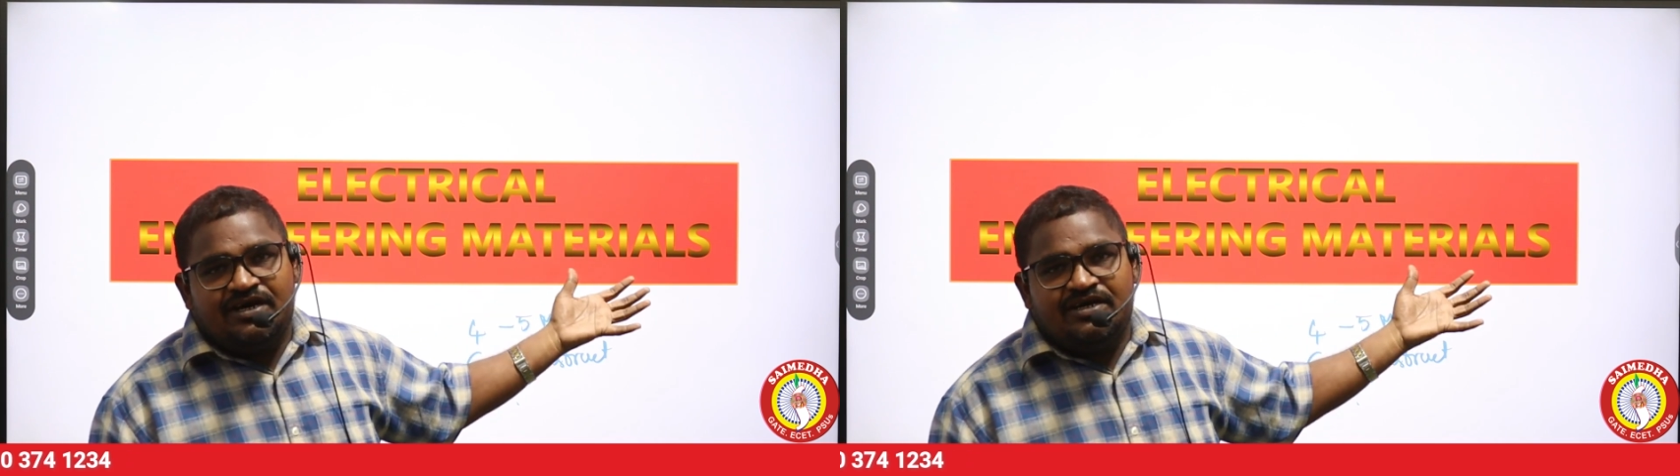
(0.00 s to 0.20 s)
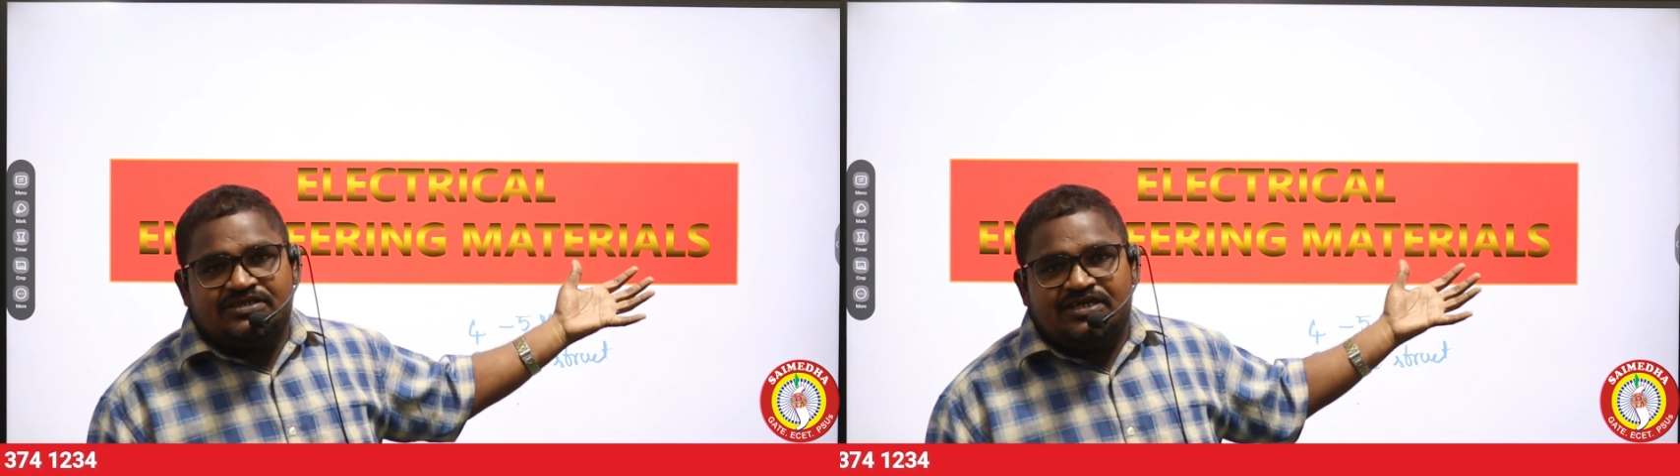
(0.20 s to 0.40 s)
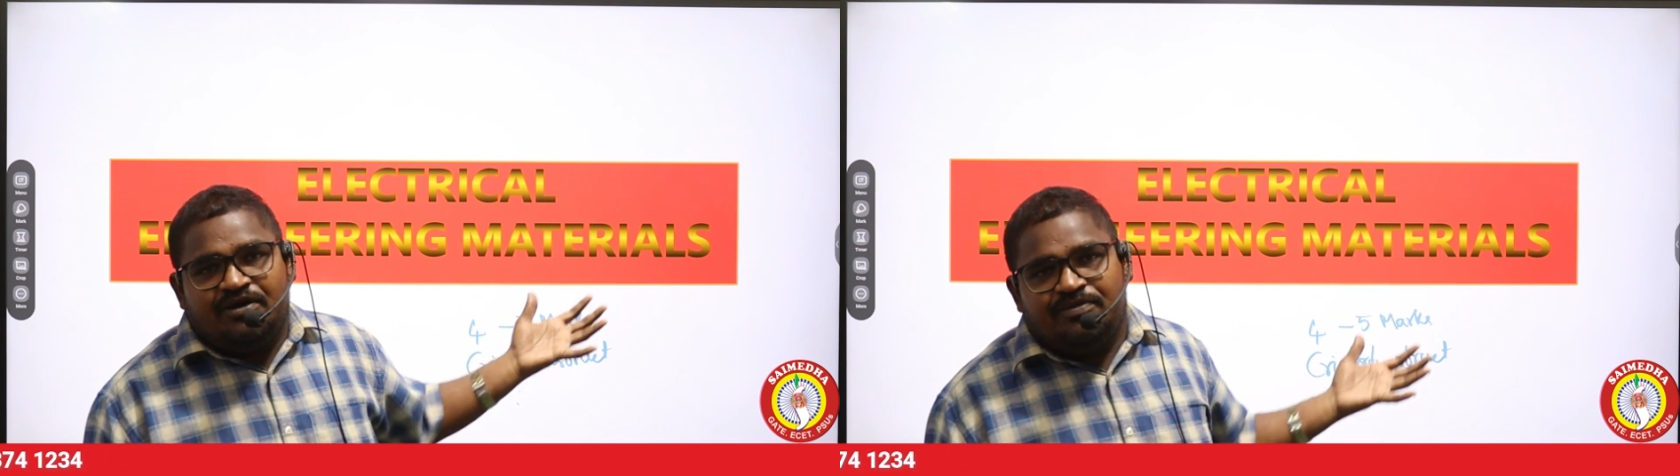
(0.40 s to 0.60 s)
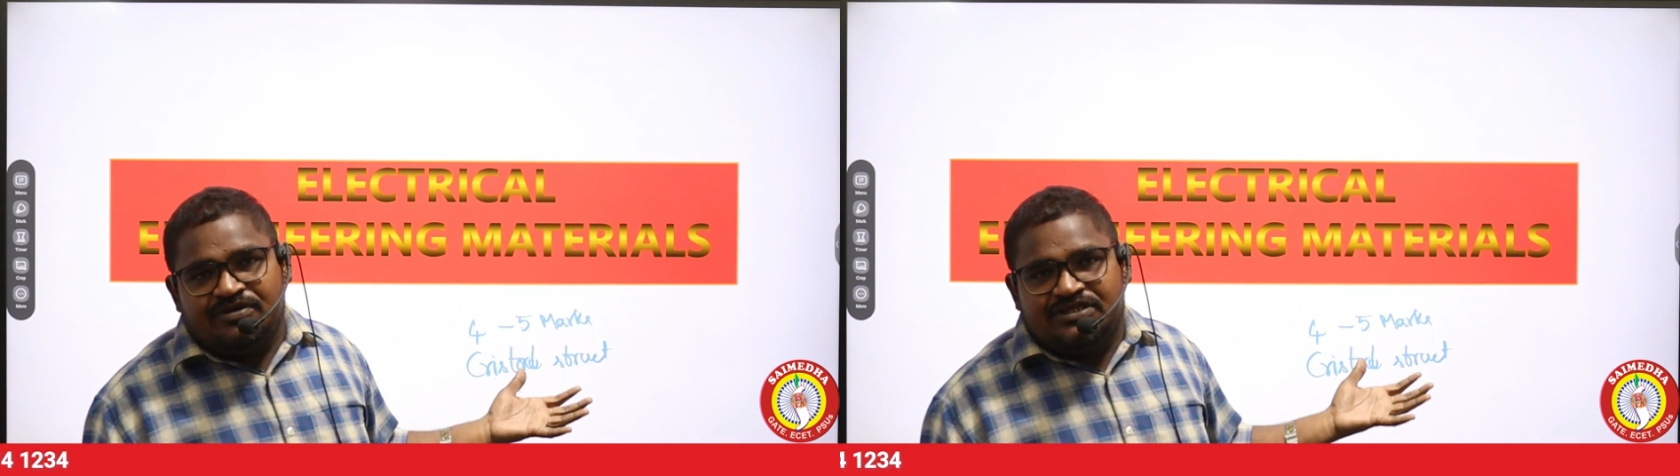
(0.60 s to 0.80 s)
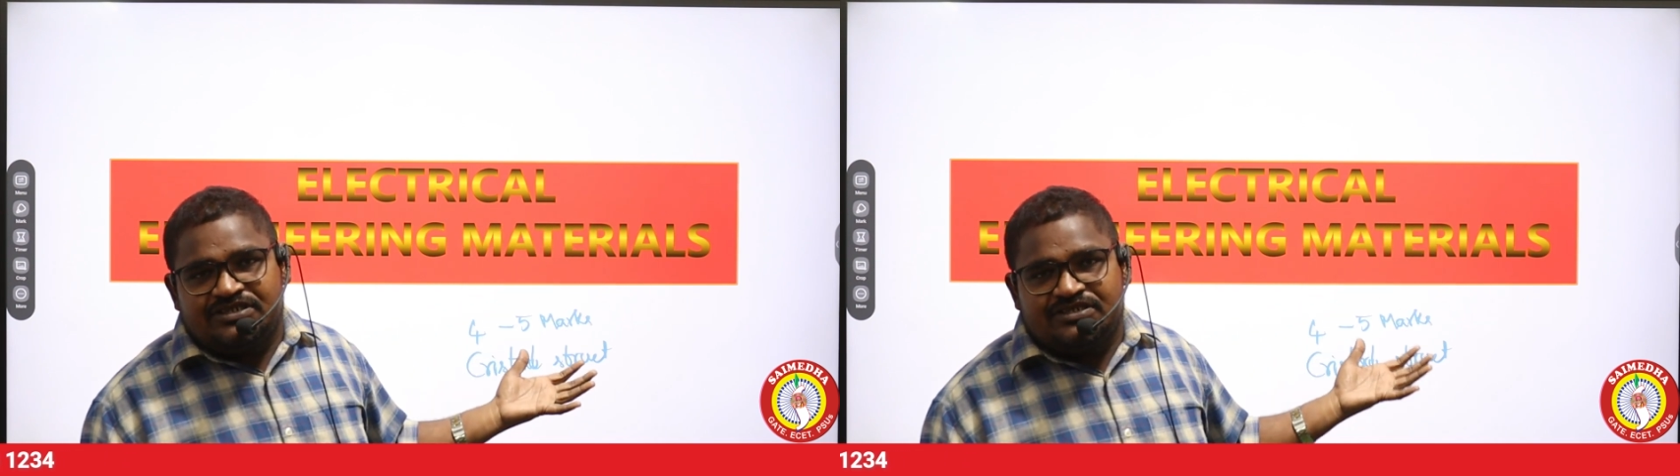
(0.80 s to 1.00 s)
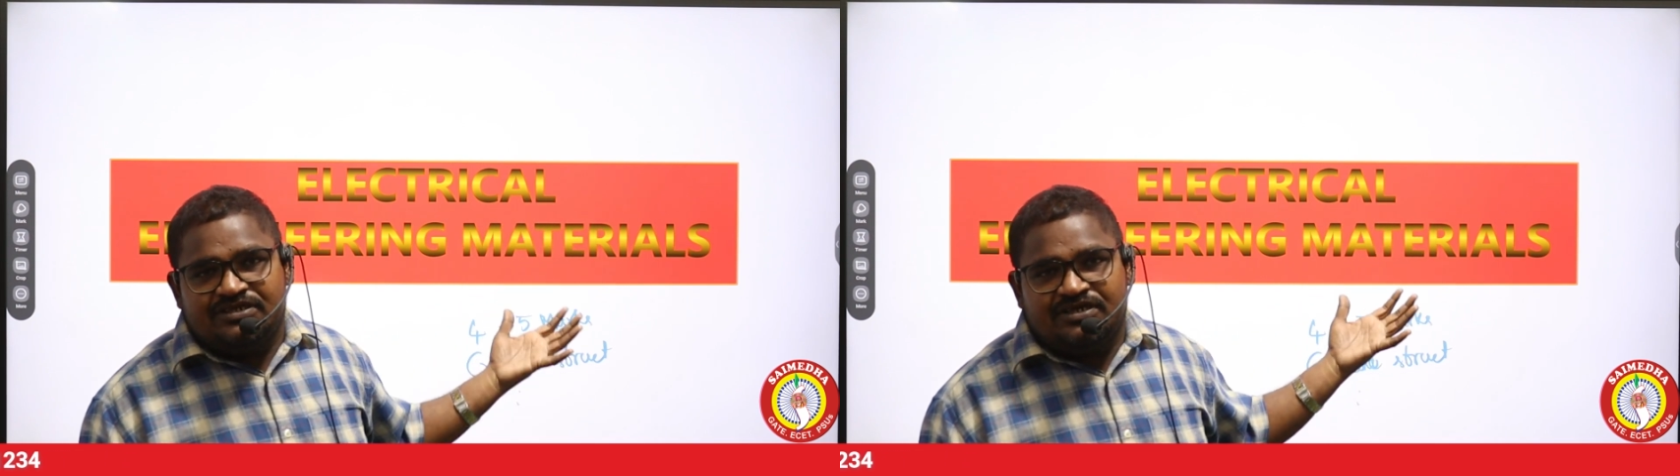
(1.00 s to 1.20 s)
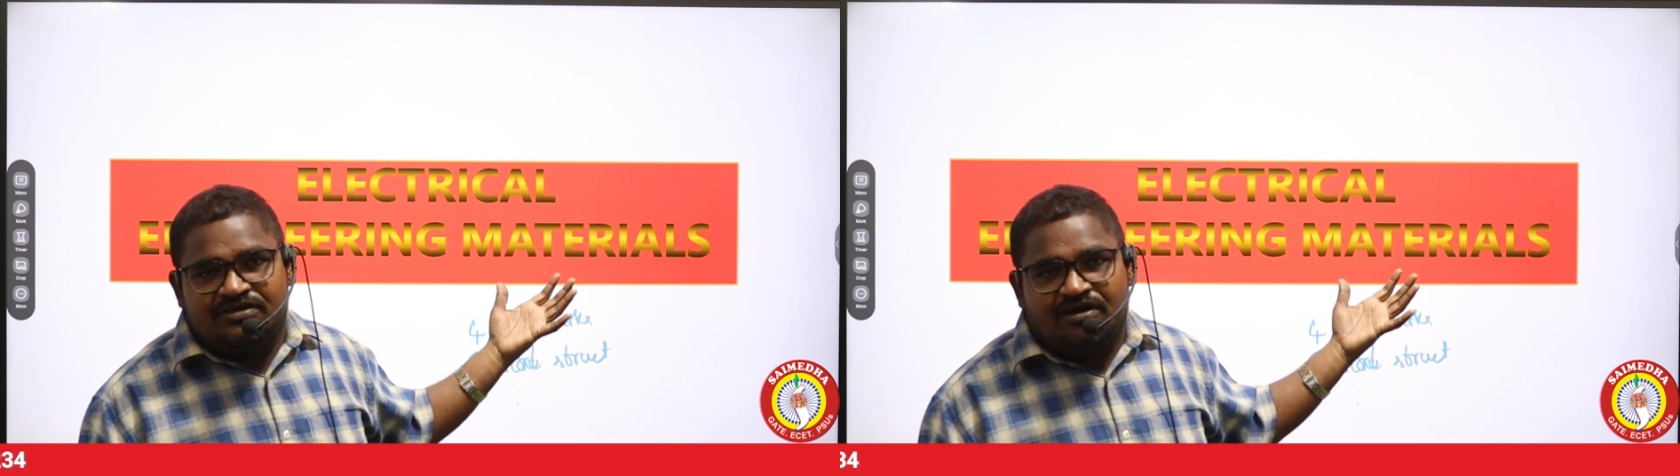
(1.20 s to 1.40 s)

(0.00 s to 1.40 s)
knowledge about these uh,